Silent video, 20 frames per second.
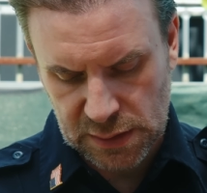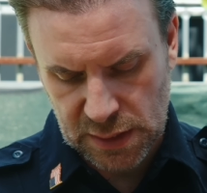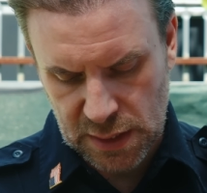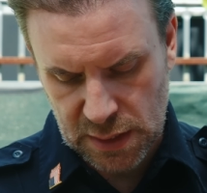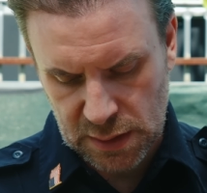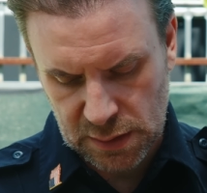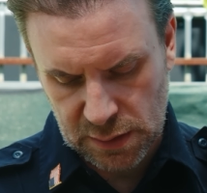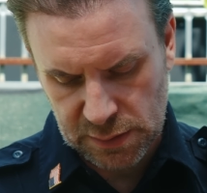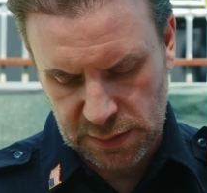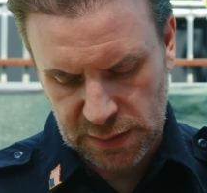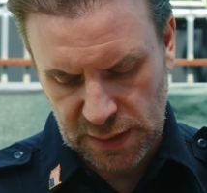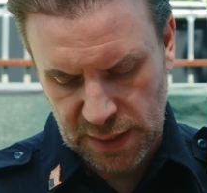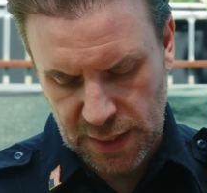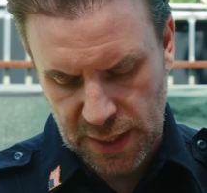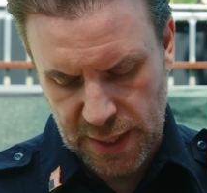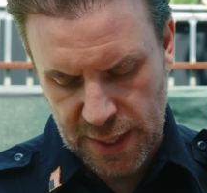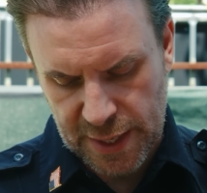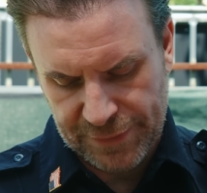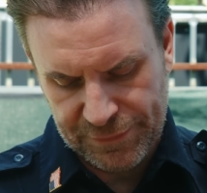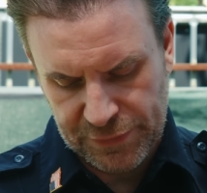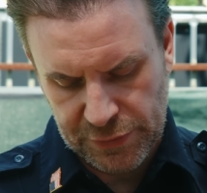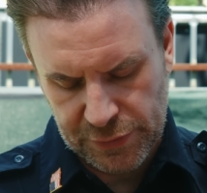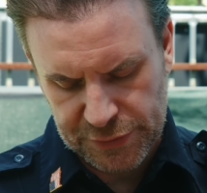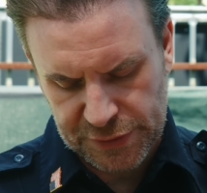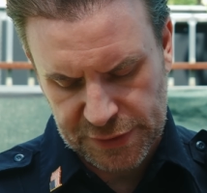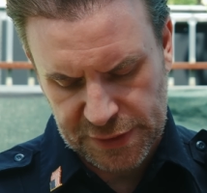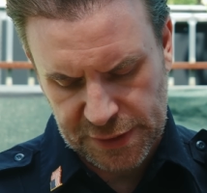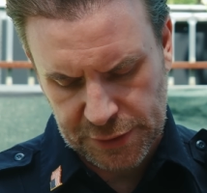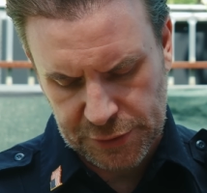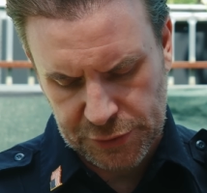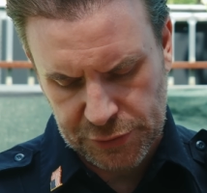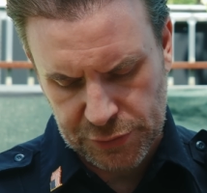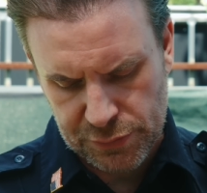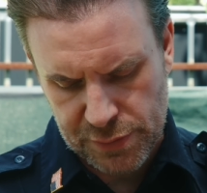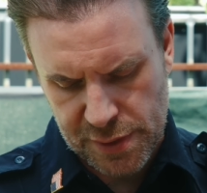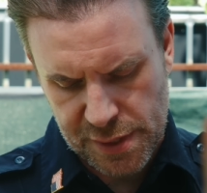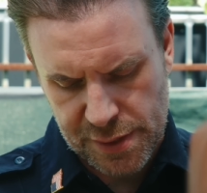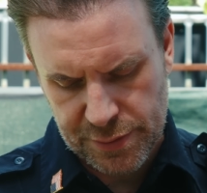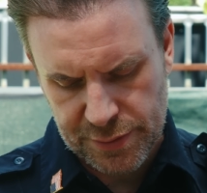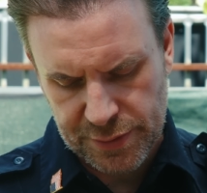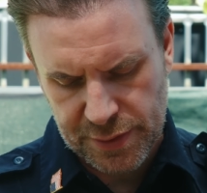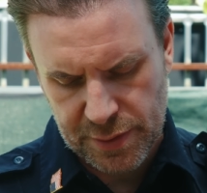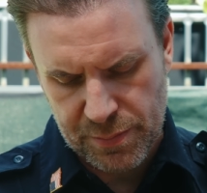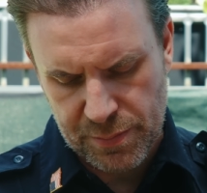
and it looks like I have your signature right here at the